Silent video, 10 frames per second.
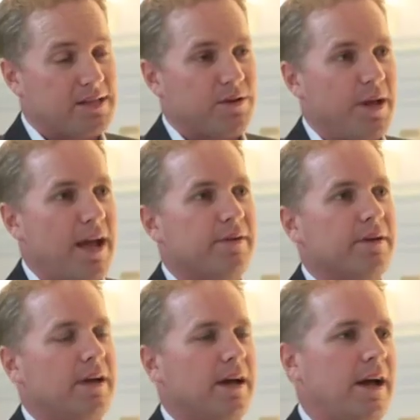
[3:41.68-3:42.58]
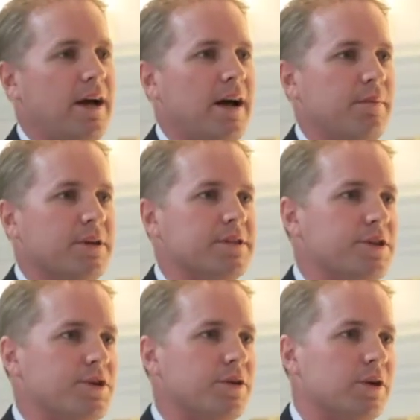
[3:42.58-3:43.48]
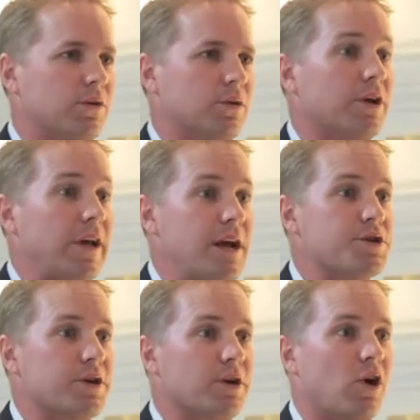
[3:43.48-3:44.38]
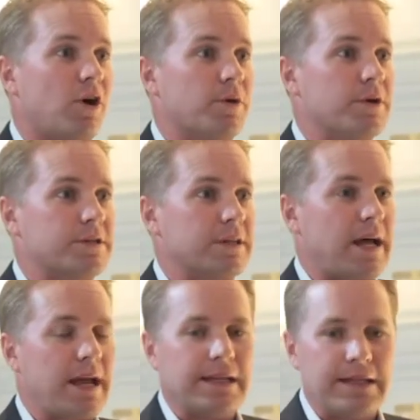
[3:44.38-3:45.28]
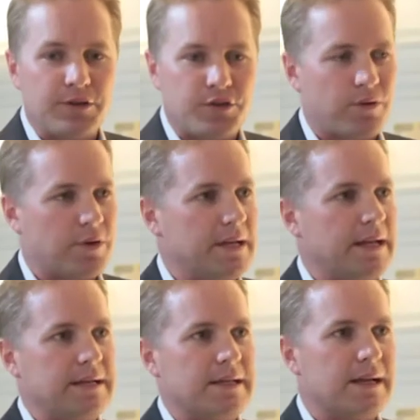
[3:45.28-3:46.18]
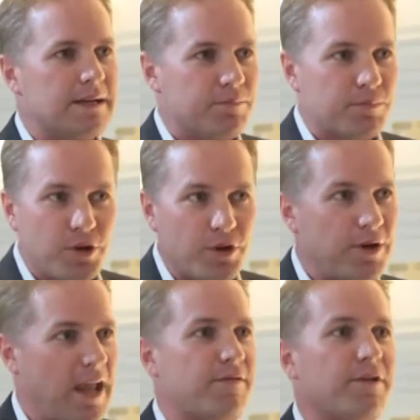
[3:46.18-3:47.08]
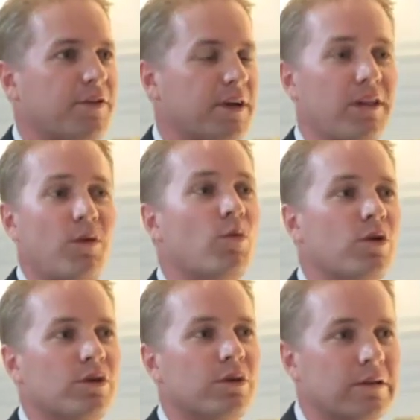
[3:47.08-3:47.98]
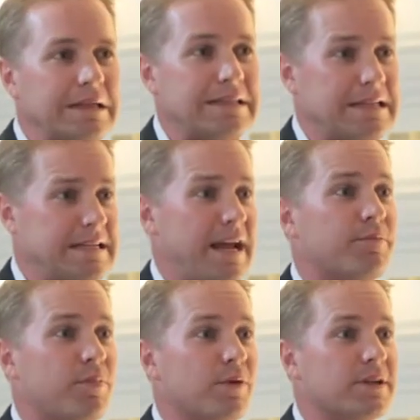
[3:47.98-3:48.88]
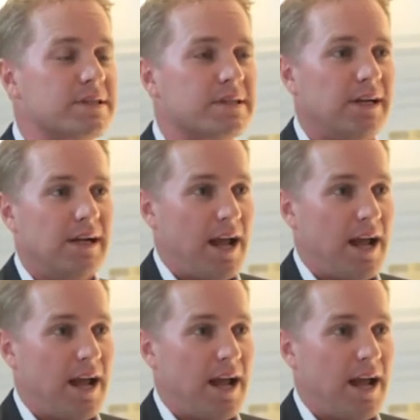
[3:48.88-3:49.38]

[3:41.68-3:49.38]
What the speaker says: So we have a business unit called Location and Commerce, and they literally turn everything in the world into data points.